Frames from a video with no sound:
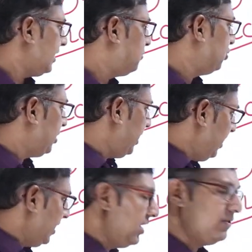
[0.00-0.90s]

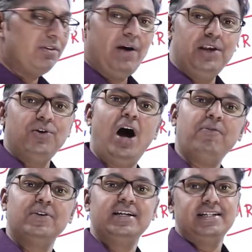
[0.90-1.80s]
substitution gives the value
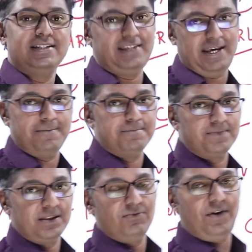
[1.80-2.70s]
of C.
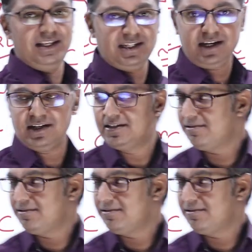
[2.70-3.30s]
Fine sir,